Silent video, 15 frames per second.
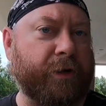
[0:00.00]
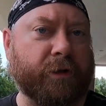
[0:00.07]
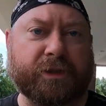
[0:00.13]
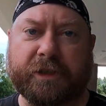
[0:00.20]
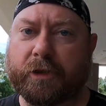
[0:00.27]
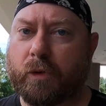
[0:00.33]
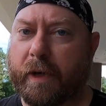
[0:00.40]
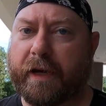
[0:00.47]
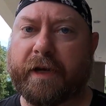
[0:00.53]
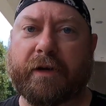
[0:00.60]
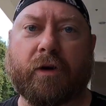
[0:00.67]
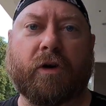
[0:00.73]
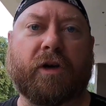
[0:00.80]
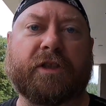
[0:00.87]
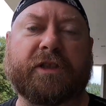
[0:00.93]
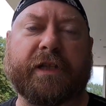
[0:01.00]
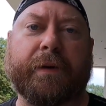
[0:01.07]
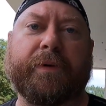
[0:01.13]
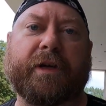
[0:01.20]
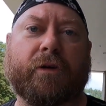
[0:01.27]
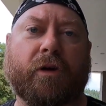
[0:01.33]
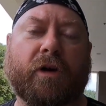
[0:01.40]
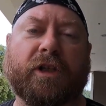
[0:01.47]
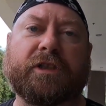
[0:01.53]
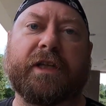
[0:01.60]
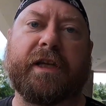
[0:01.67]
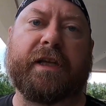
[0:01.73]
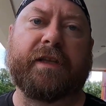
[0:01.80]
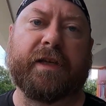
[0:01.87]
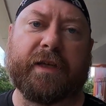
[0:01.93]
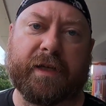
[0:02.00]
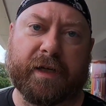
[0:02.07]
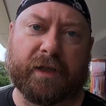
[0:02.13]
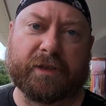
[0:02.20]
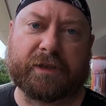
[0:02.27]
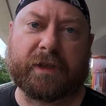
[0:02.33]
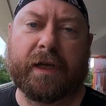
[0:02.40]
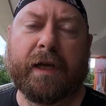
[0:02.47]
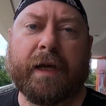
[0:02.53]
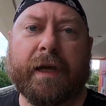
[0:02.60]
using credit cards, debit cards, anything else,